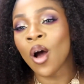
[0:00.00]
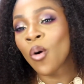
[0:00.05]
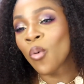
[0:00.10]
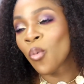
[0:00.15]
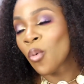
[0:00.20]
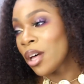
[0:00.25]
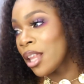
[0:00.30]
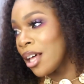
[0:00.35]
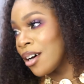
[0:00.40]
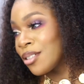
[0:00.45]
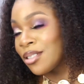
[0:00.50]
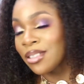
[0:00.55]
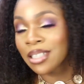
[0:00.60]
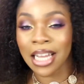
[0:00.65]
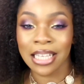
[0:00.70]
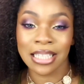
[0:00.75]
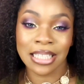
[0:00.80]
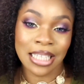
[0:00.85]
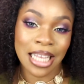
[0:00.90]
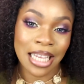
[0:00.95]
what else you
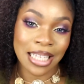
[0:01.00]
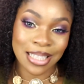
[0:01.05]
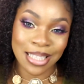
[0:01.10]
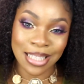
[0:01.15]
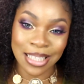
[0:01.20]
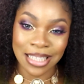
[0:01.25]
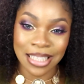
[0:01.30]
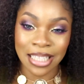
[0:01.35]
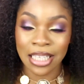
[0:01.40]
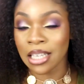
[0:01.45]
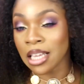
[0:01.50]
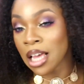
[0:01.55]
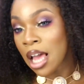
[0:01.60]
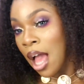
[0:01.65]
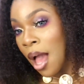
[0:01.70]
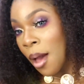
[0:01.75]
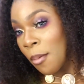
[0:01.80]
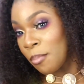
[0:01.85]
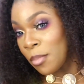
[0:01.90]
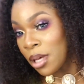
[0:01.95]
guys like to see
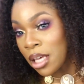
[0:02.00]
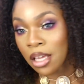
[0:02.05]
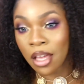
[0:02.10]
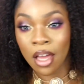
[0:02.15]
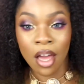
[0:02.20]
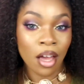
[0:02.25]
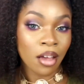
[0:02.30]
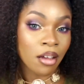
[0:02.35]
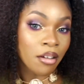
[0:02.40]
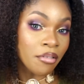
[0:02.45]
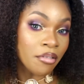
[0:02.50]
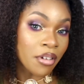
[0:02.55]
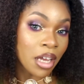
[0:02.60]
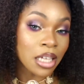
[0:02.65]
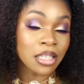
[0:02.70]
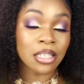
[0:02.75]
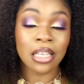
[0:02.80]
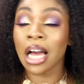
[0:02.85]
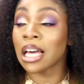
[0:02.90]
me create.